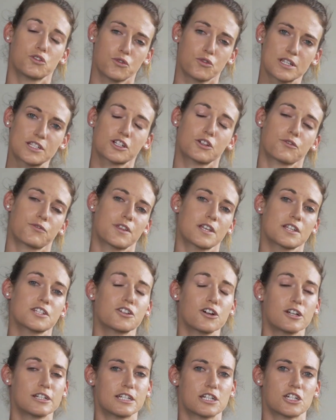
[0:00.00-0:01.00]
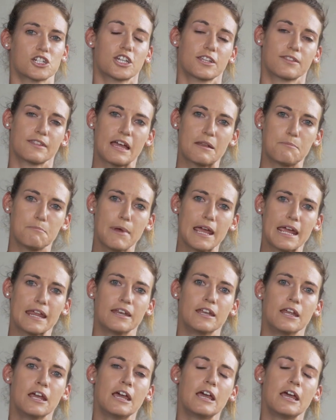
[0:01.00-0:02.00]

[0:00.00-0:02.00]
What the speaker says: risk of this condition than men